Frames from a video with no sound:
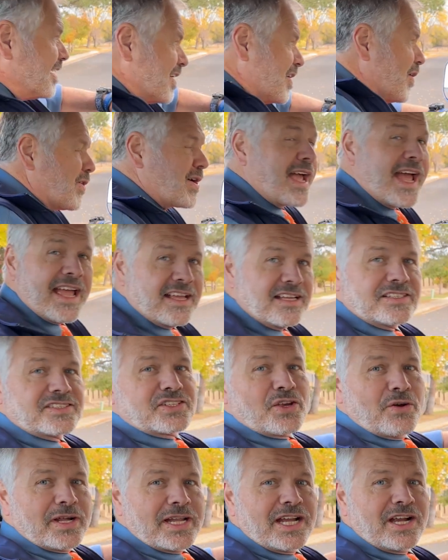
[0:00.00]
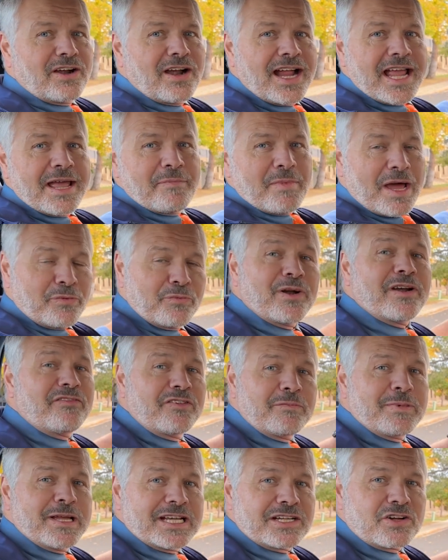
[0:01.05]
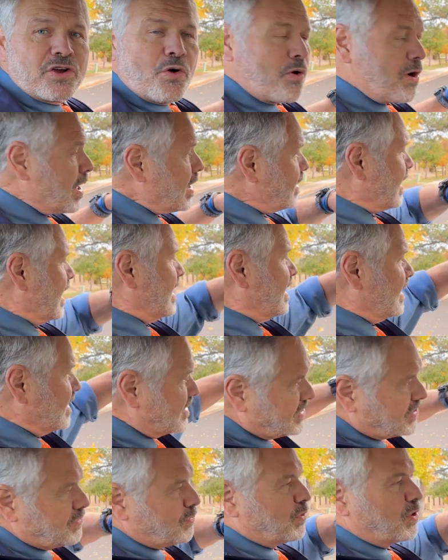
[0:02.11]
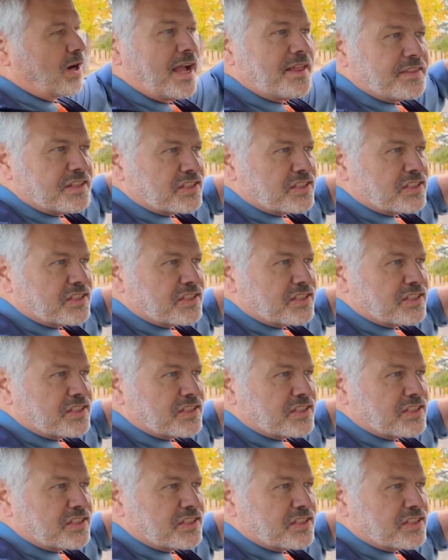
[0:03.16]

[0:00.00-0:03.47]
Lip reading: Okay, so here I am on Riverbend Court, and we're on the